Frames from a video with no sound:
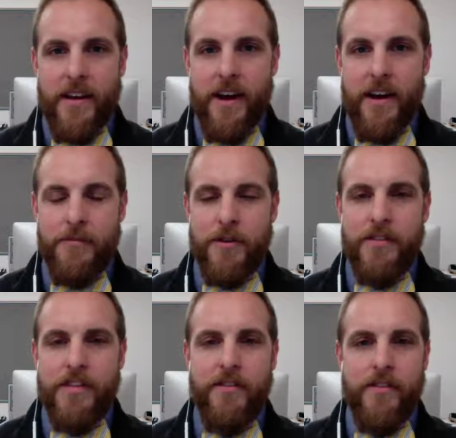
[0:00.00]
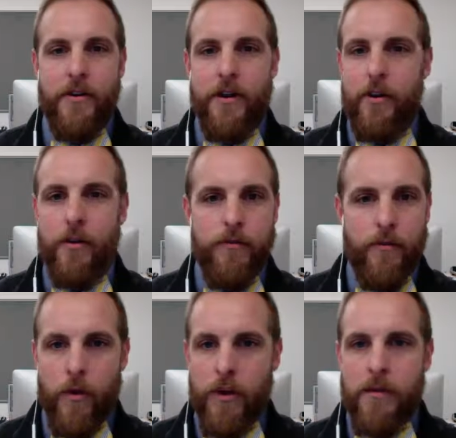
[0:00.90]
So instead of a Google
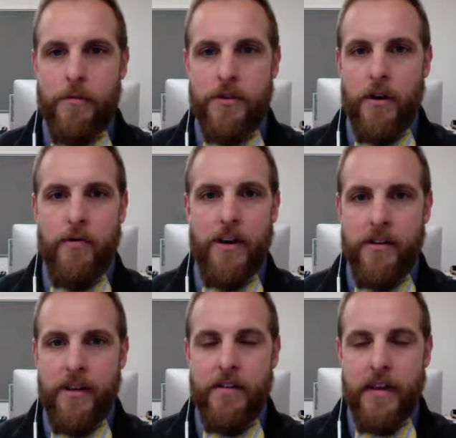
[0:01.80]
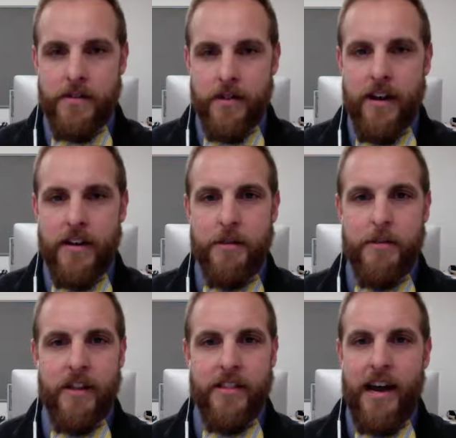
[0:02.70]
form or a written survey or something
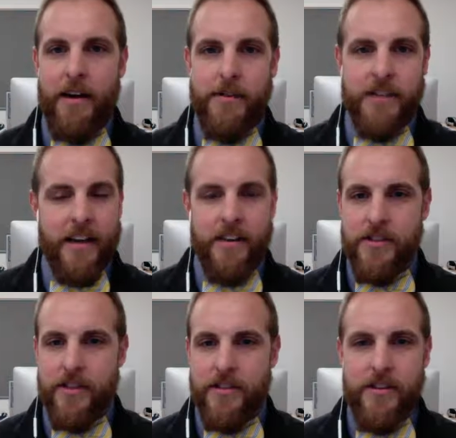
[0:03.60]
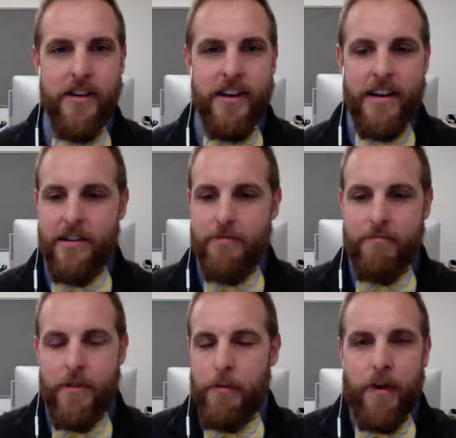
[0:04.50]
like that, we just get in a circle,
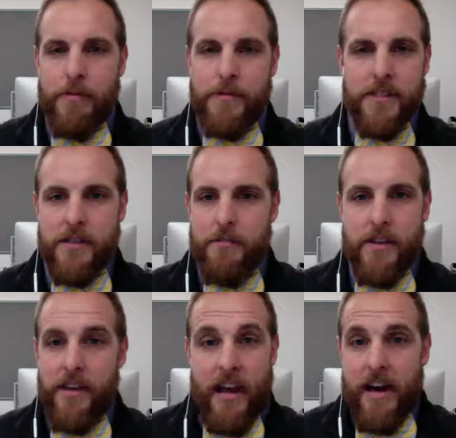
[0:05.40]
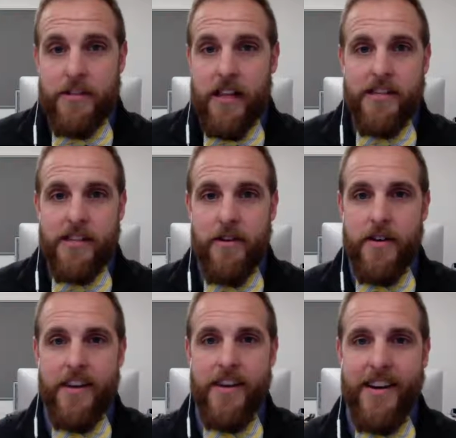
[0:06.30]
and the prompt is simply like, "How's class
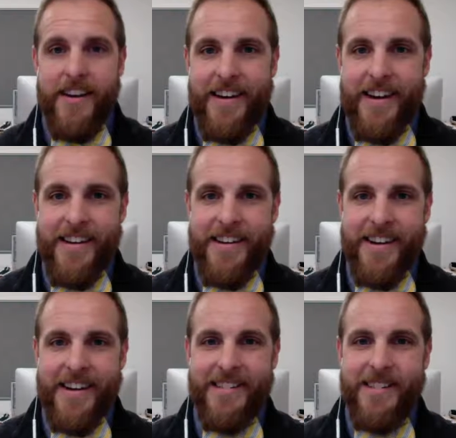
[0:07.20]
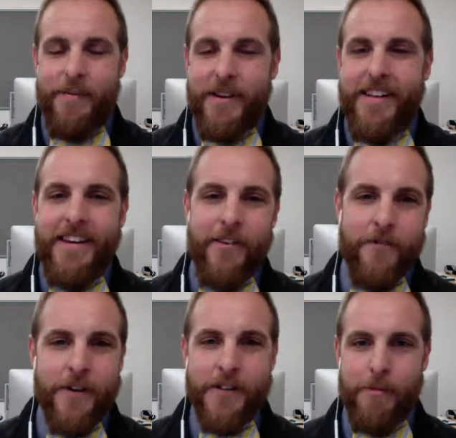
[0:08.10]
going?" And typically the
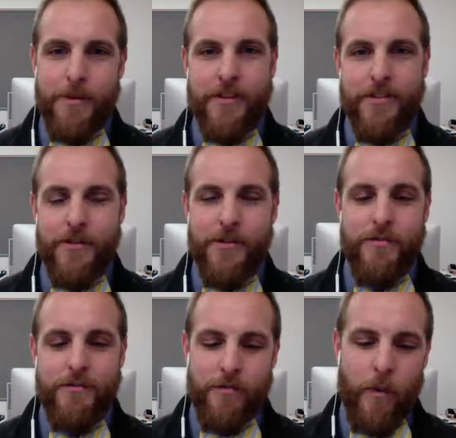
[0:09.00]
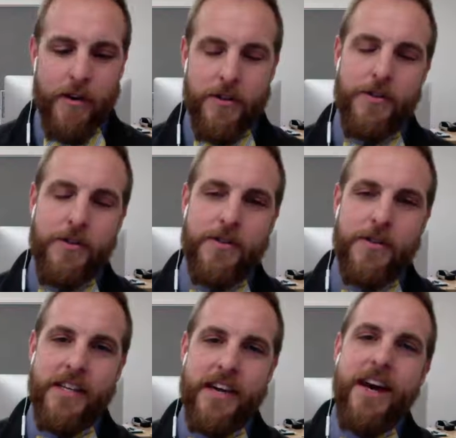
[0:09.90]
first one or two students will
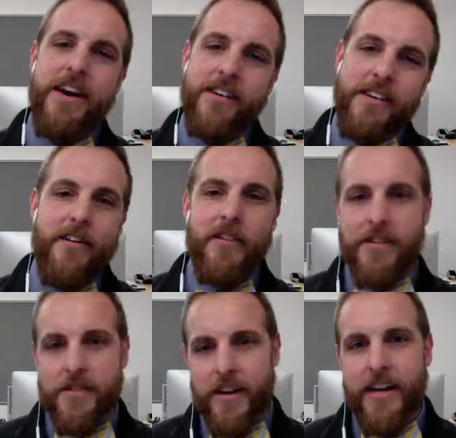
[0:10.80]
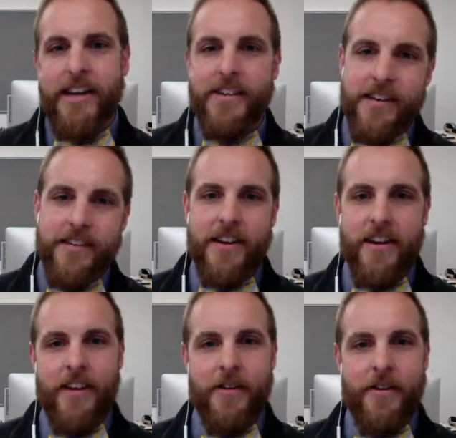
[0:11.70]
say, "Oh, everything's great, et cetera, et cetera."
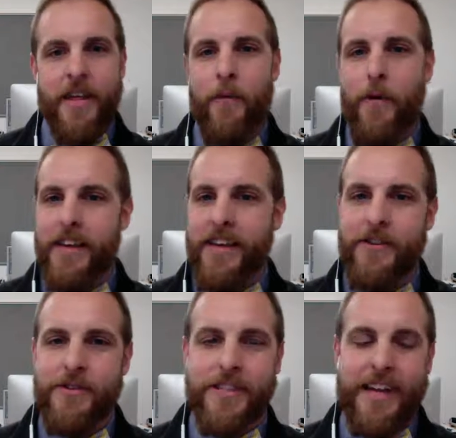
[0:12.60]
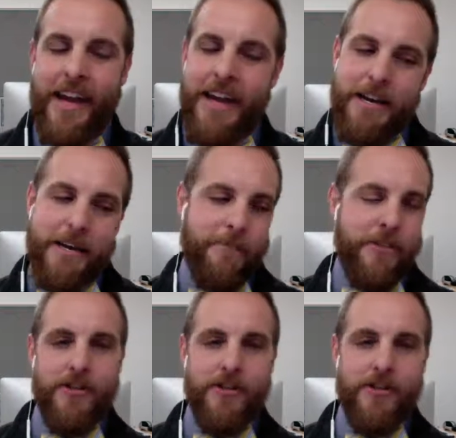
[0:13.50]
And then you'll get that one kid who's just like, "Mr.